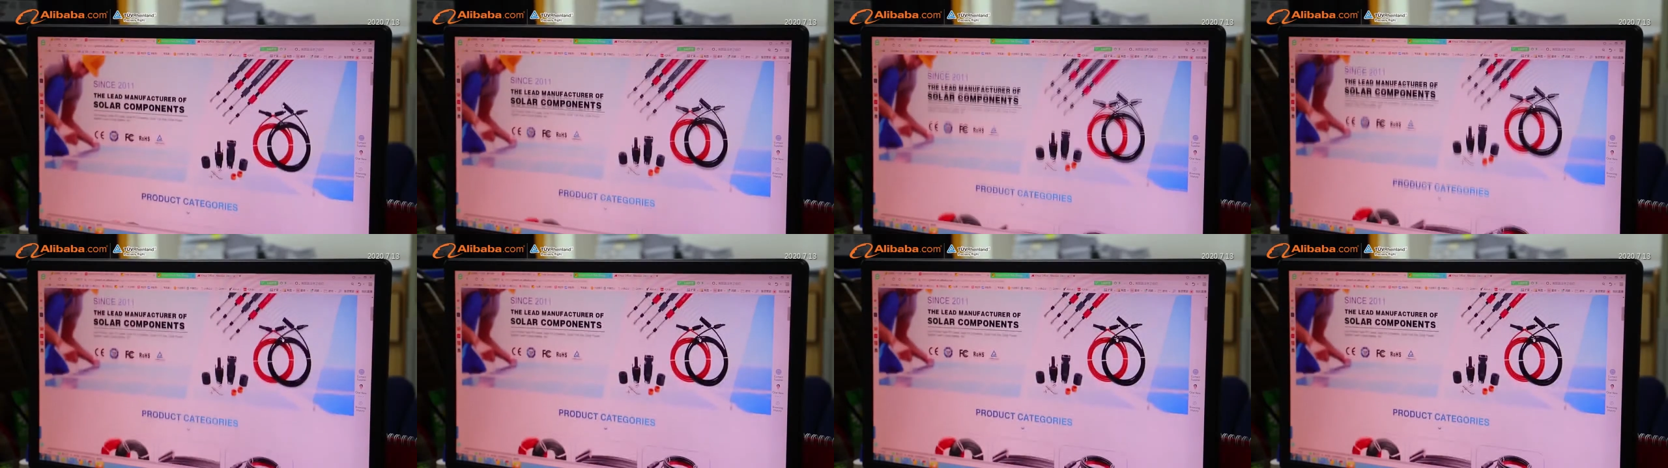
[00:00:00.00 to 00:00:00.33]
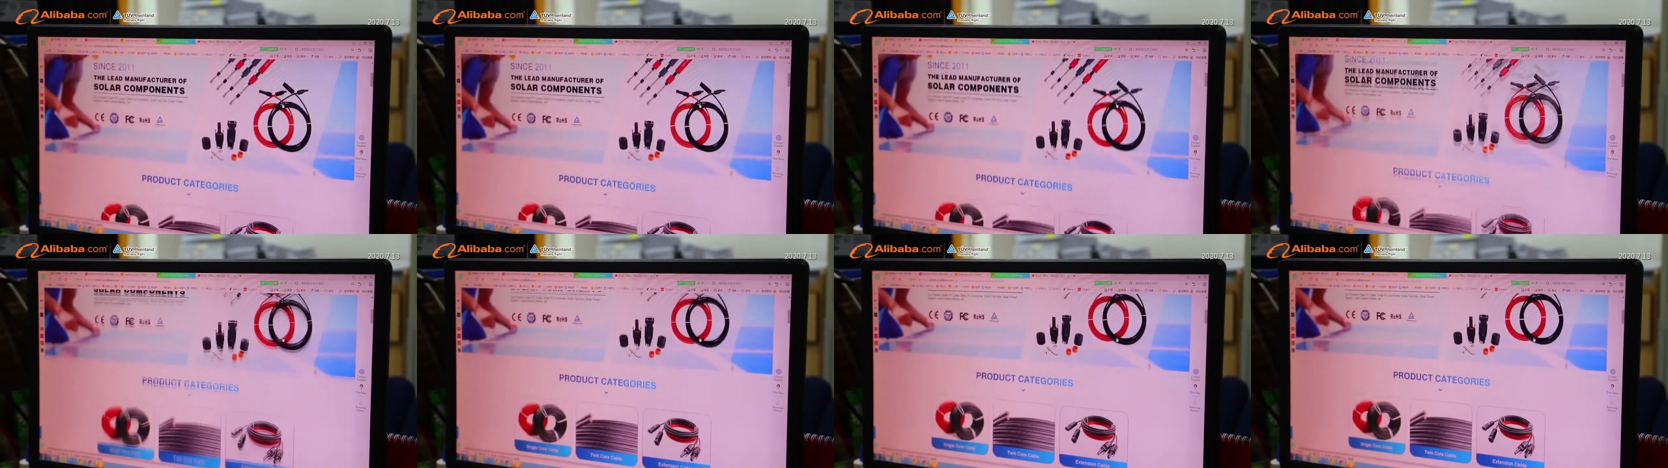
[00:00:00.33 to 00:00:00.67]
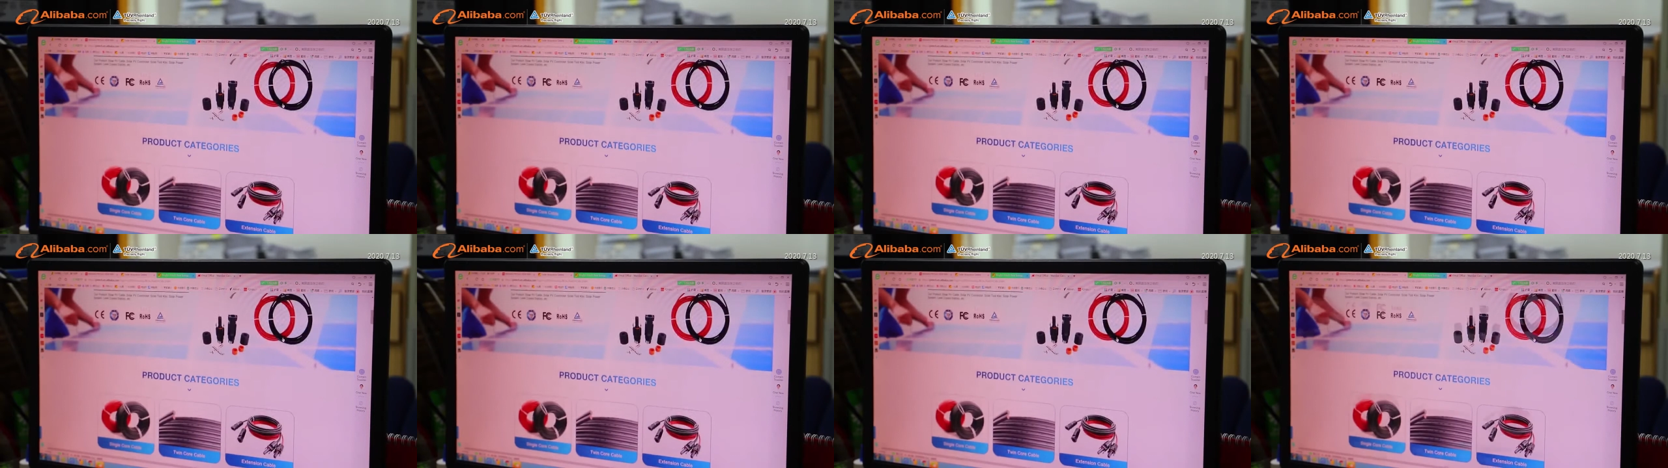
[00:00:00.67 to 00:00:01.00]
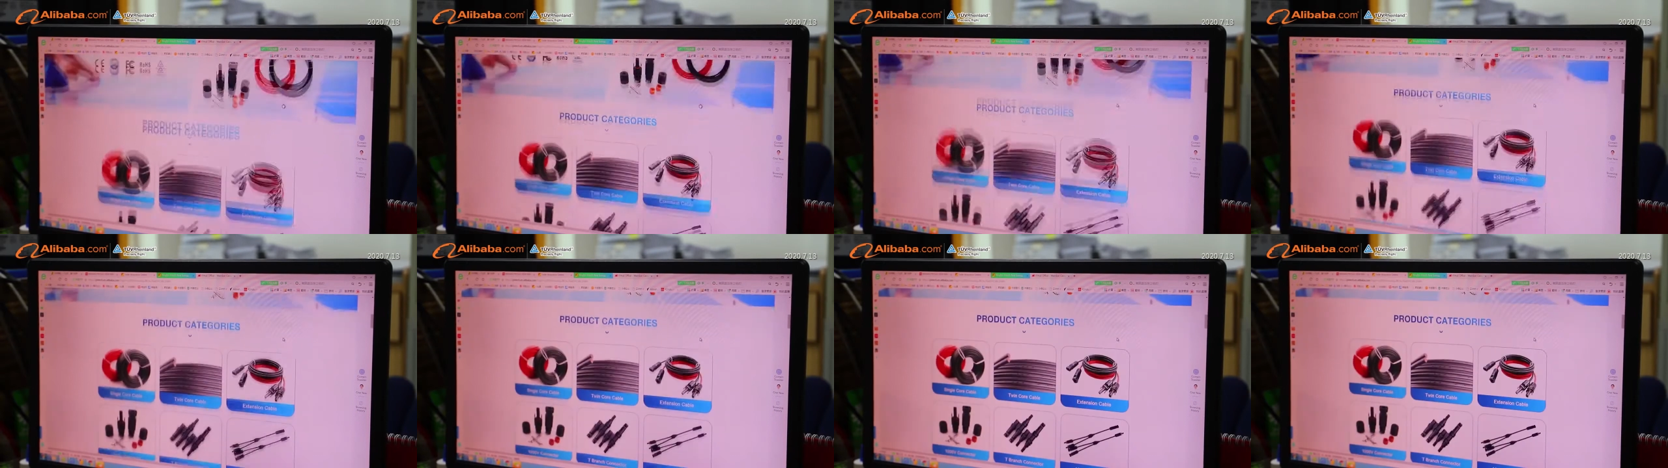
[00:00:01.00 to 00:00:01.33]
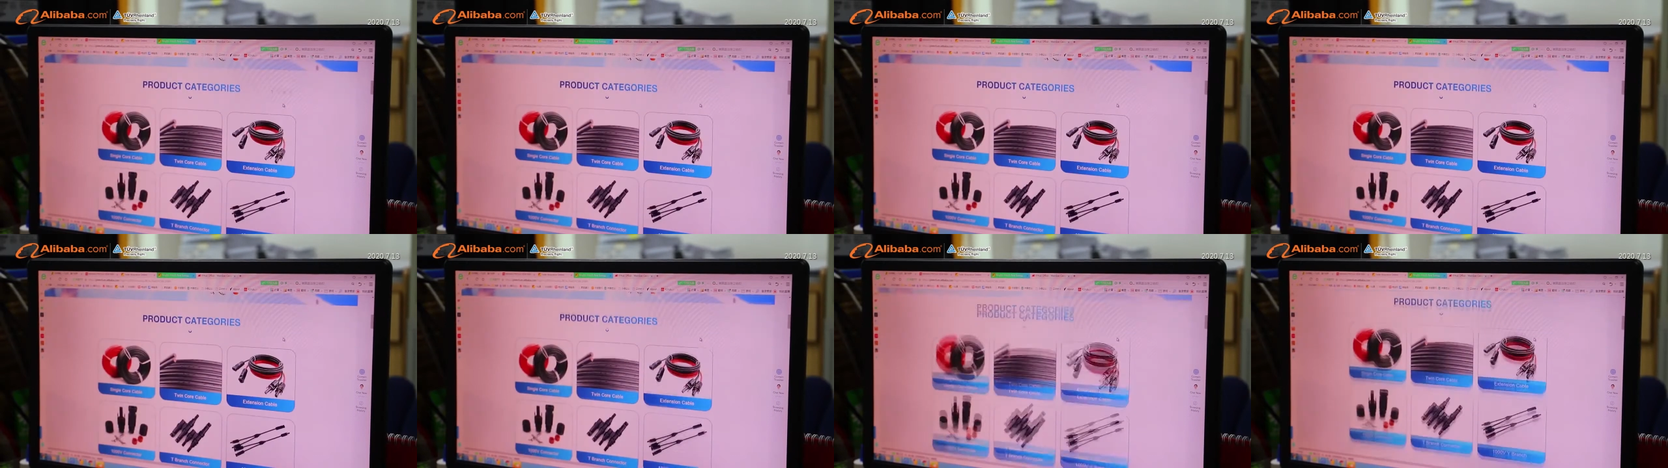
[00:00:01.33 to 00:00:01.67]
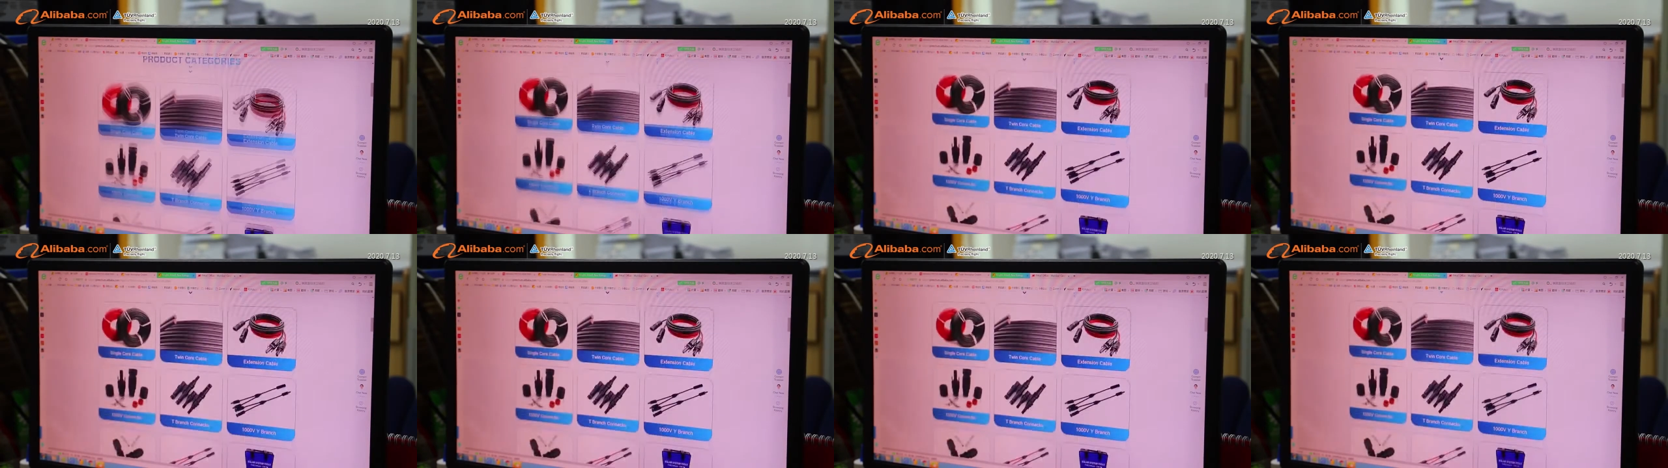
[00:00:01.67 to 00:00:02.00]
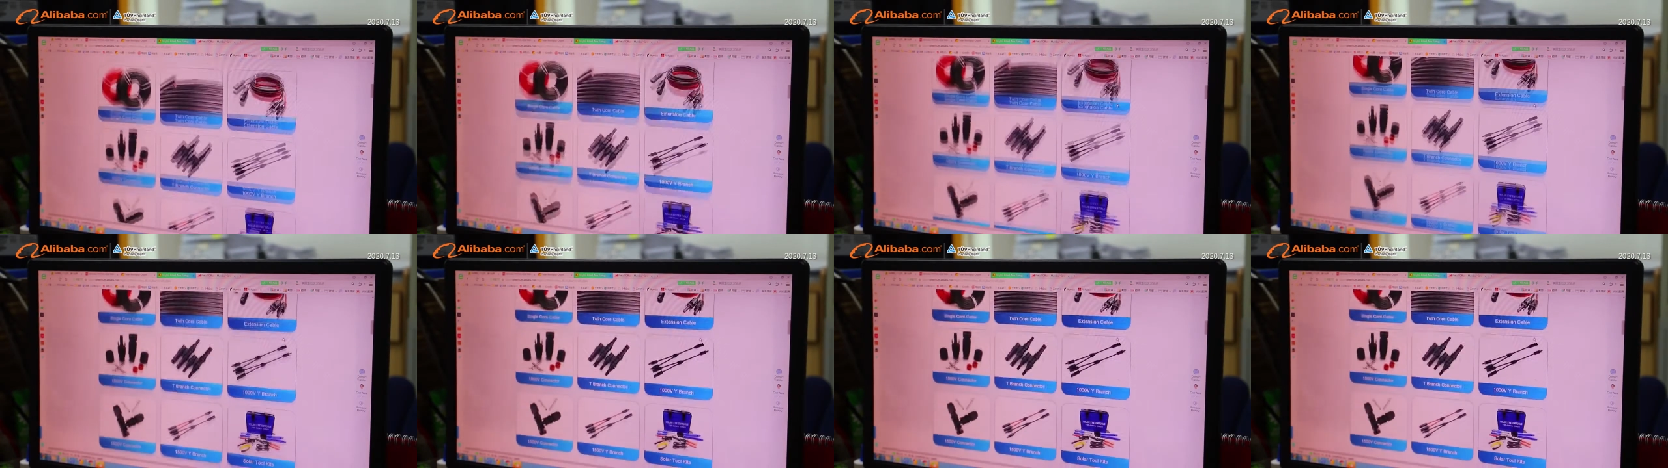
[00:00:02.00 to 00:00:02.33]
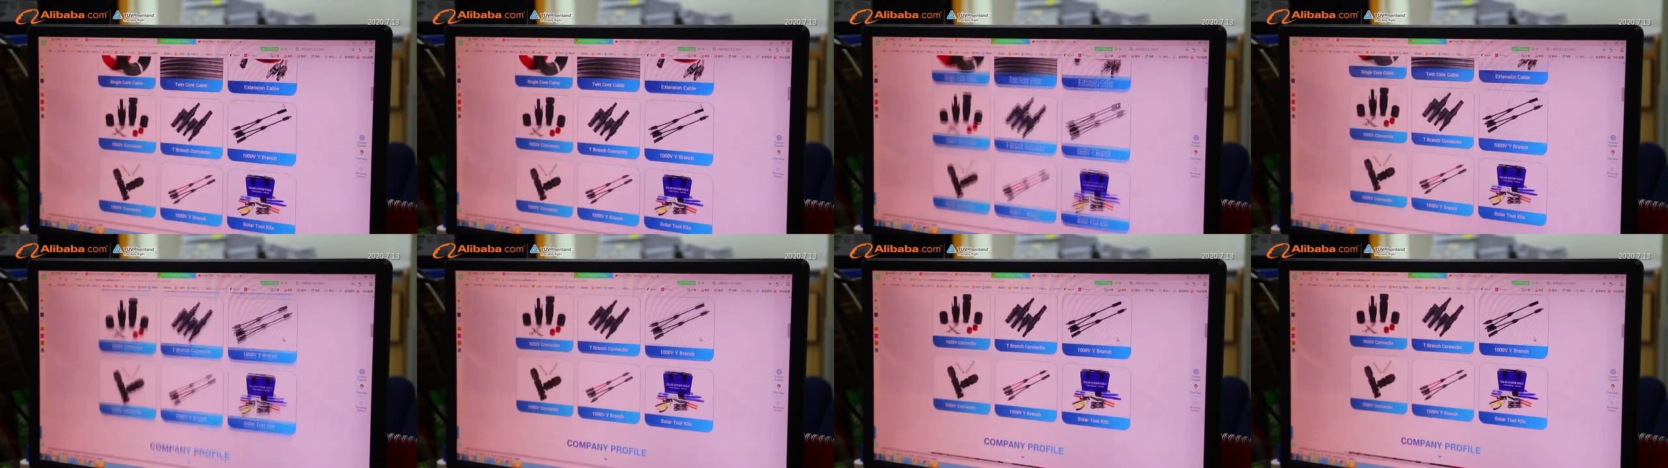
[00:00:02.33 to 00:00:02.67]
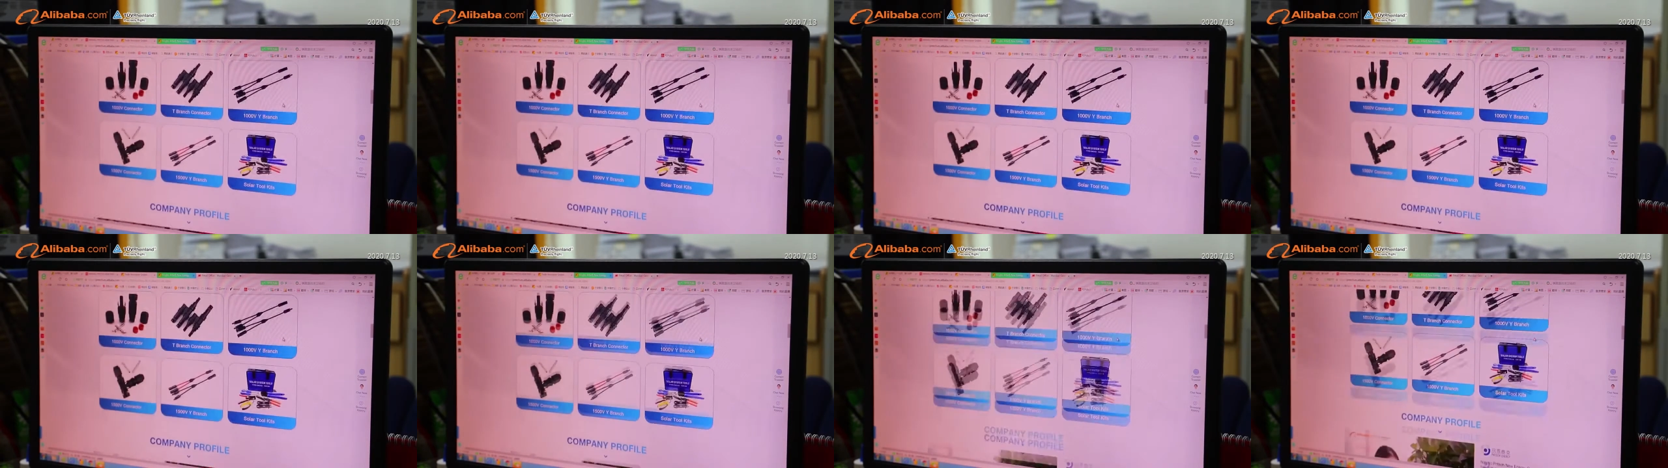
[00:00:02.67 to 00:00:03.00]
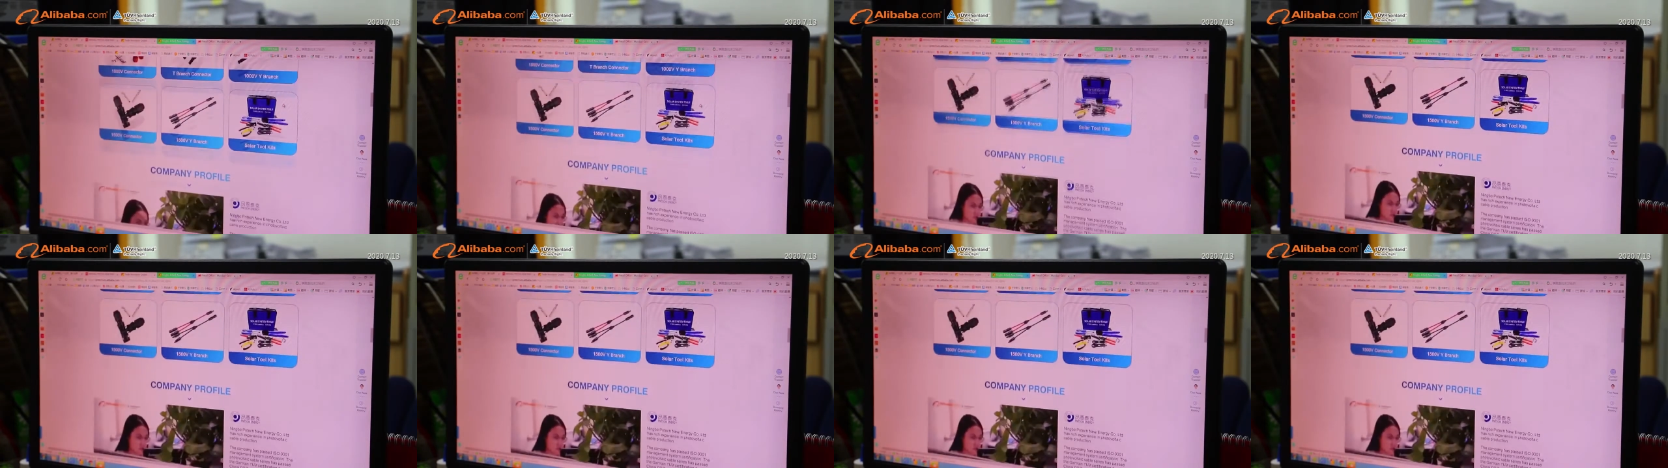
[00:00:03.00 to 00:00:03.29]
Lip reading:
[unreadable: no face in view]